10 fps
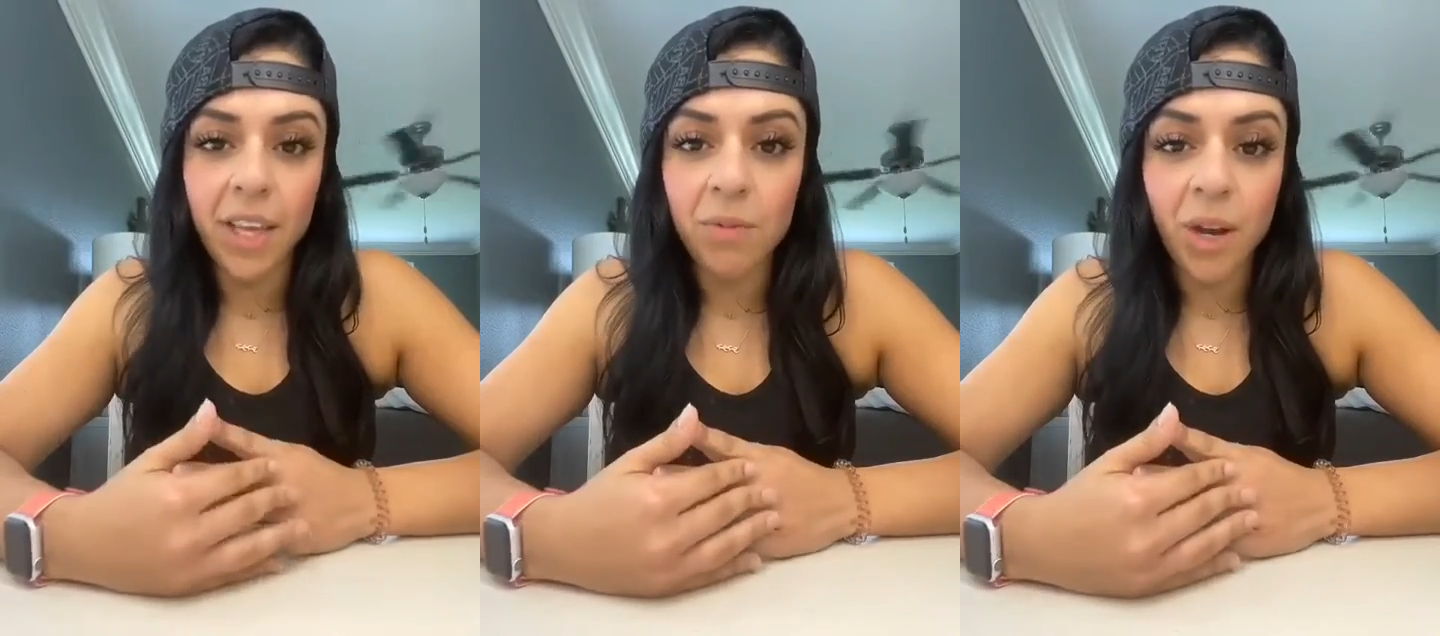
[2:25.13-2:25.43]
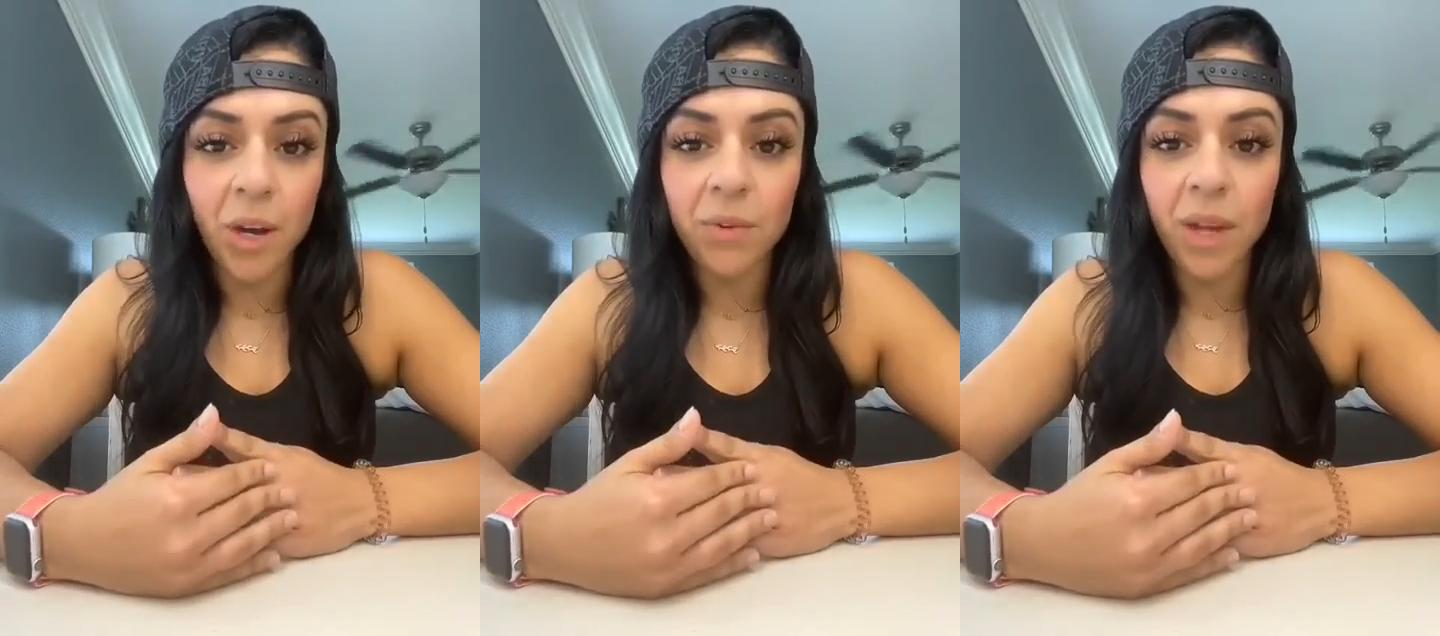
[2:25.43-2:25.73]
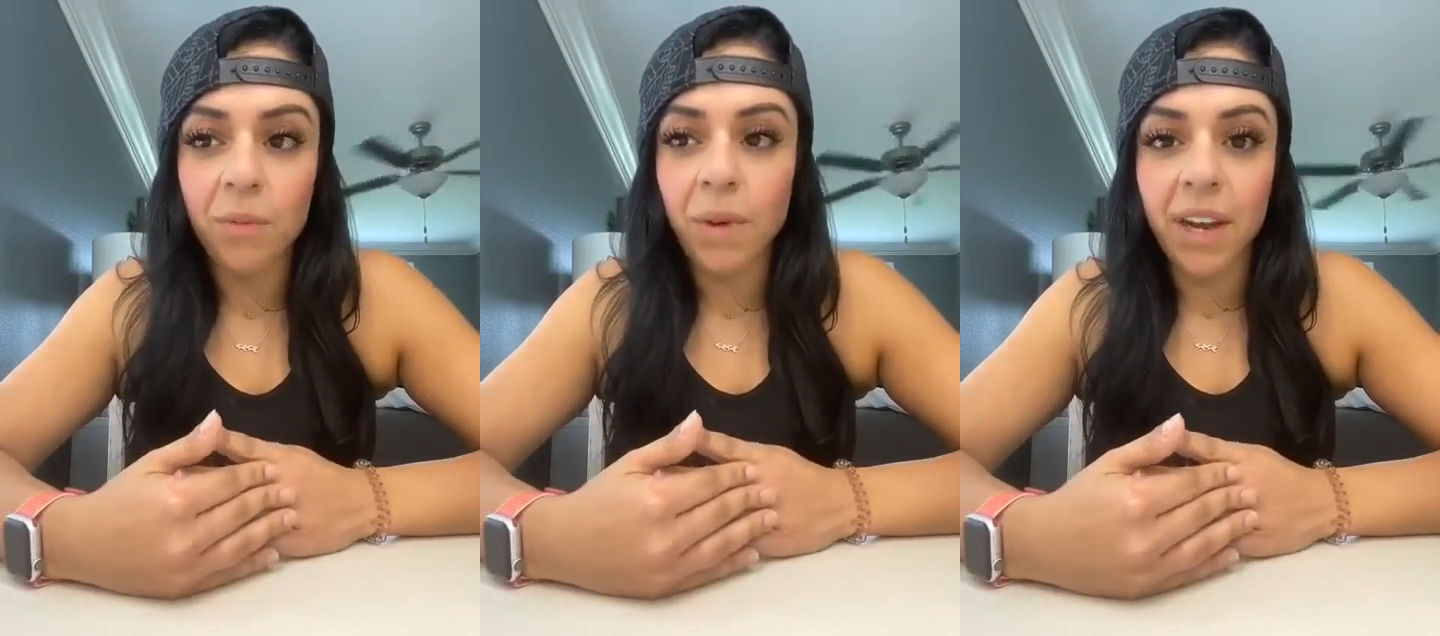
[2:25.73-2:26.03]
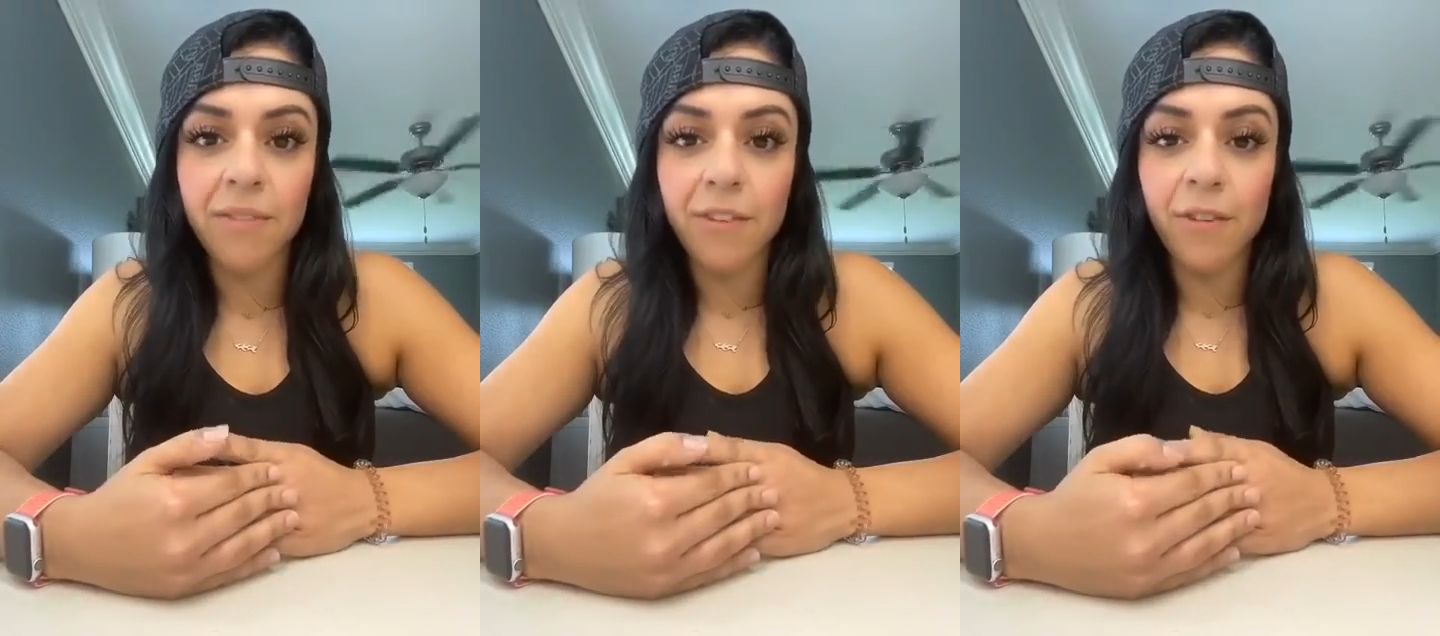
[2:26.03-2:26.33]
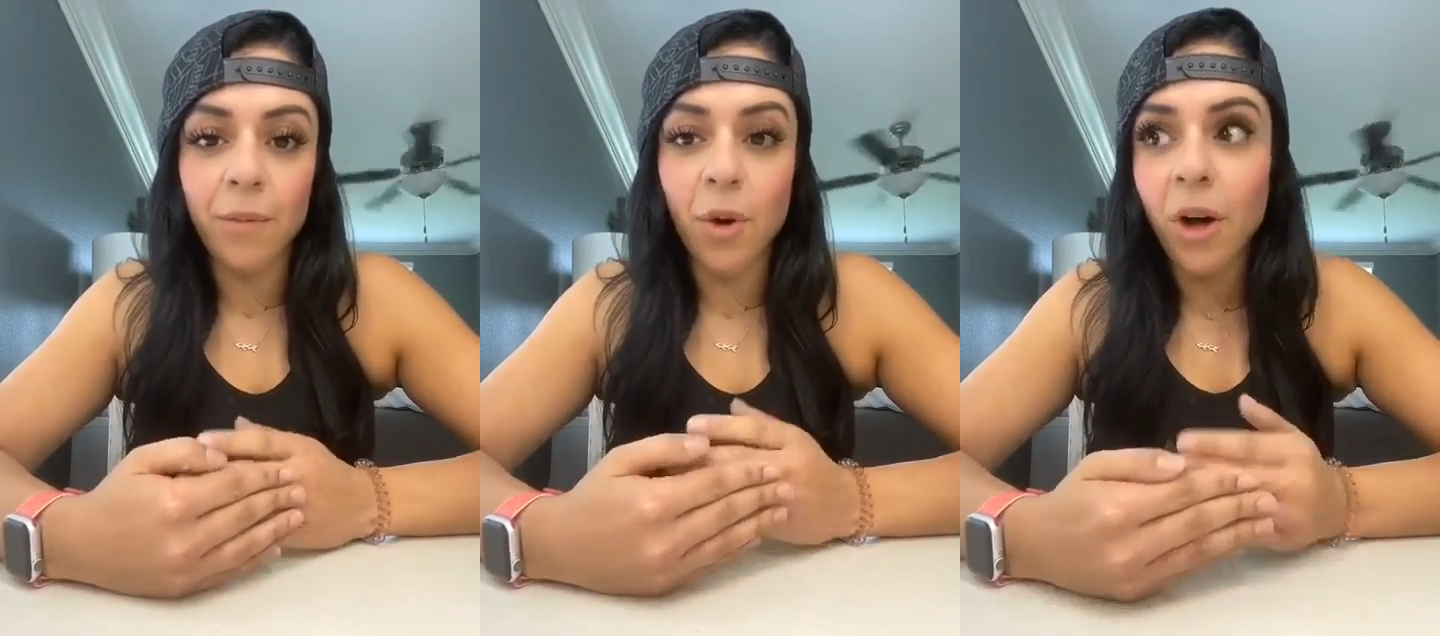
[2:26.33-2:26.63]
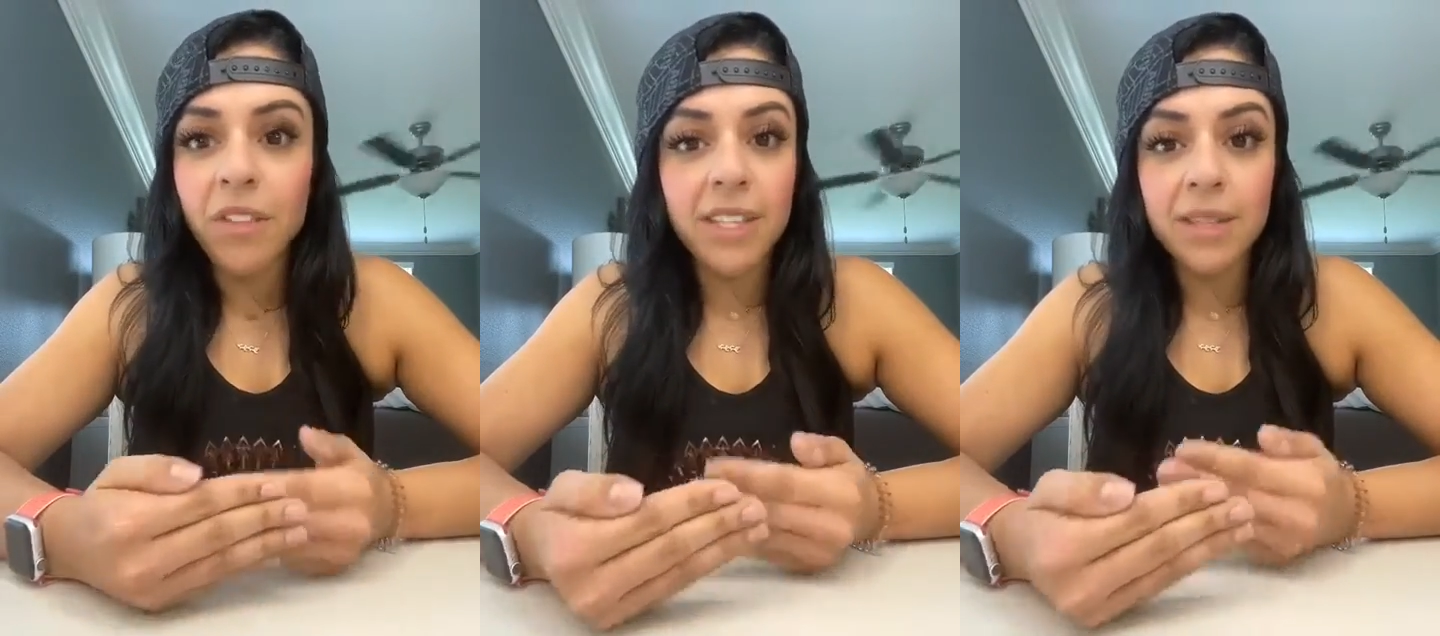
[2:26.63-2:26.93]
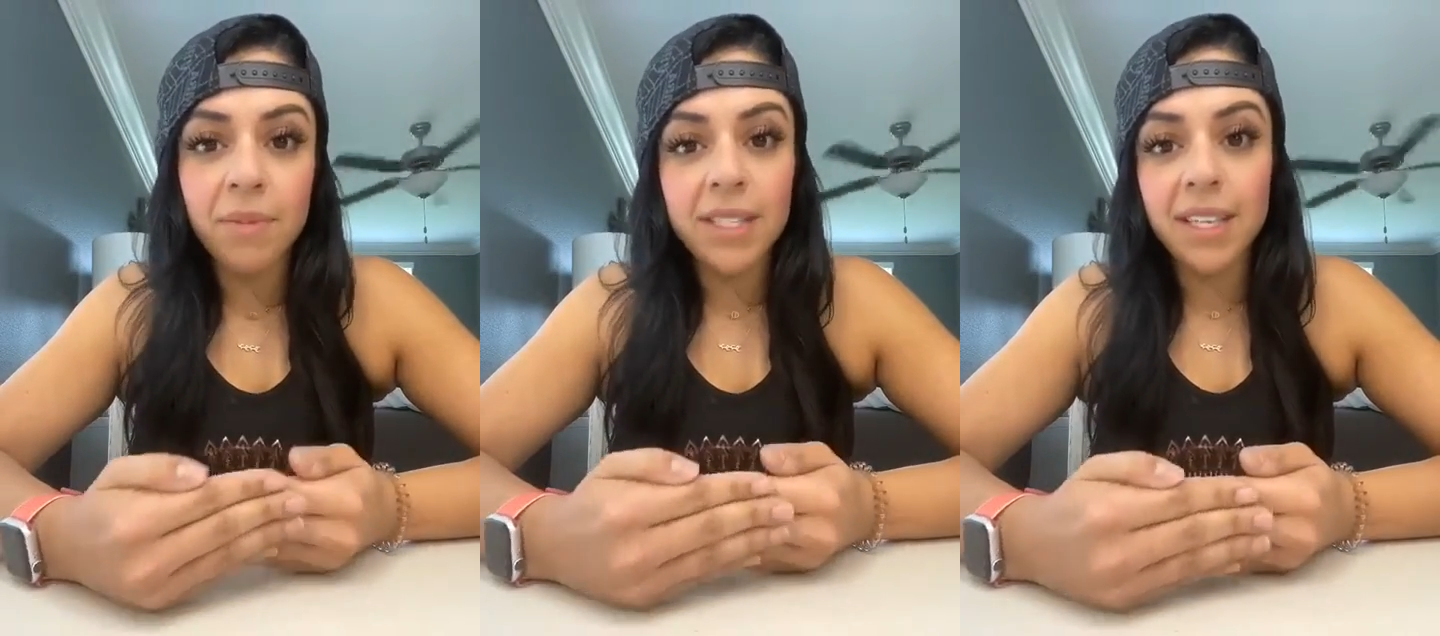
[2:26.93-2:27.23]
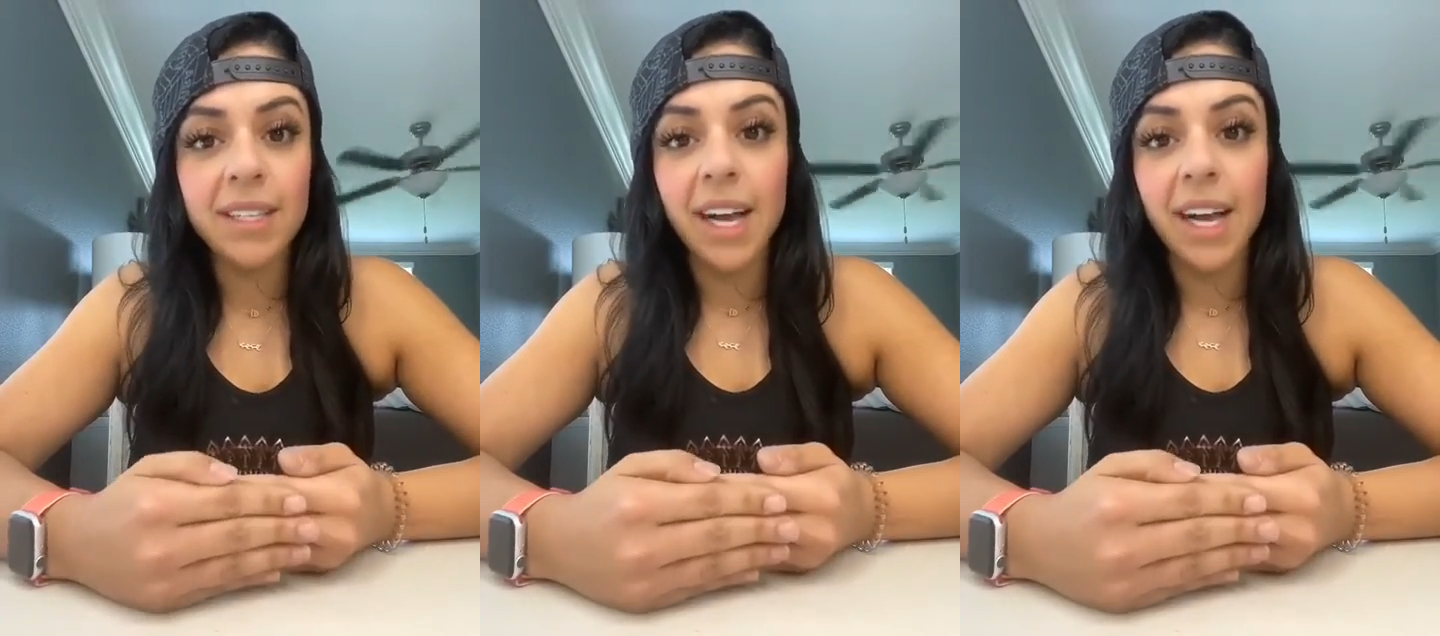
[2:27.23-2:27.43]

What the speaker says: that you know that would benefit from all these amazing